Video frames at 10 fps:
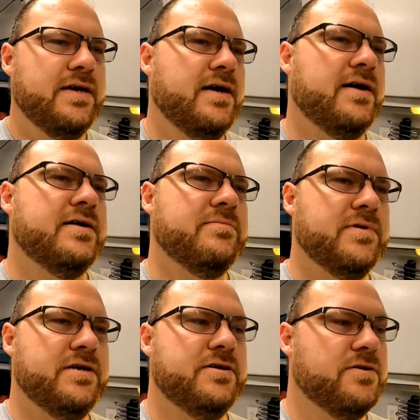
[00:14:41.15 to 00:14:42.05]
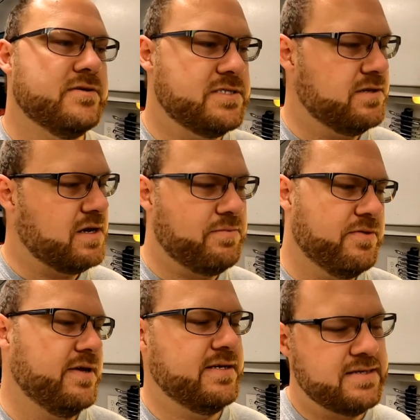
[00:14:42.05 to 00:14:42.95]
Um, you know, there's still a couple
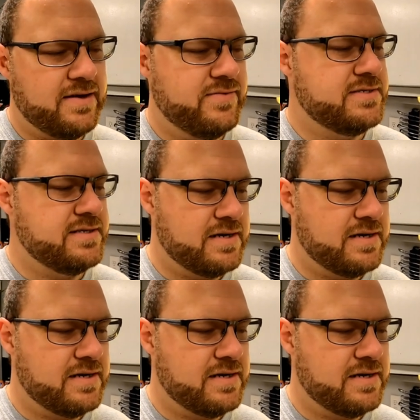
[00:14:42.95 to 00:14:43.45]
things, obviously,